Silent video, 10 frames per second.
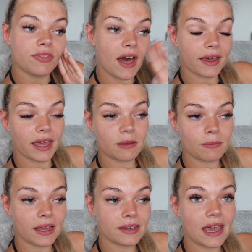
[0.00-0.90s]
That came
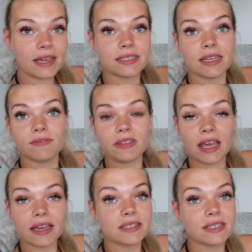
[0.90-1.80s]
back negative the
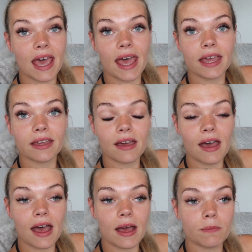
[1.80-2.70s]
next day.
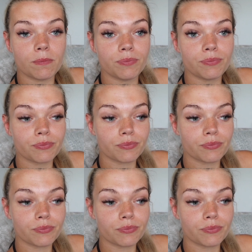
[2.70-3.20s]
I